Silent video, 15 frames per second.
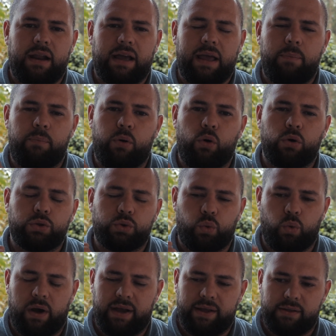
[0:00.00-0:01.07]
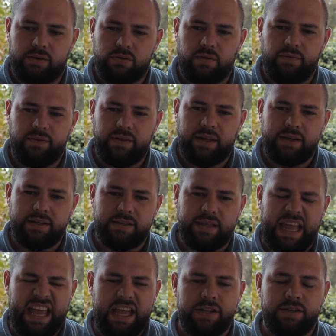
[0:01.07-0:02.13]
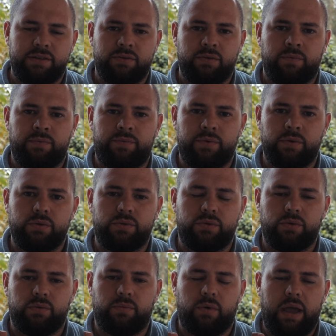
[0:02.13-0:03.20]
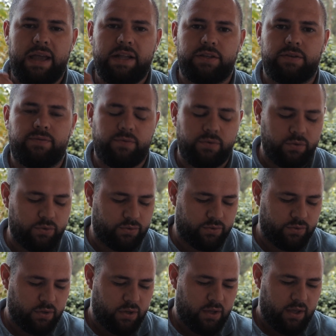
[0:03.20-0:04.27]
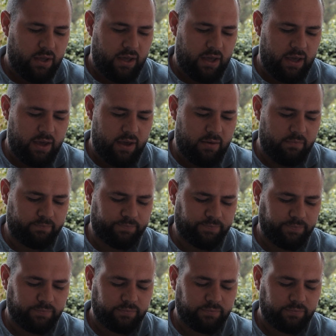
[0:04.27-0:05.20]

a port wine, something that is aged, some fruits, some aged fruits. That's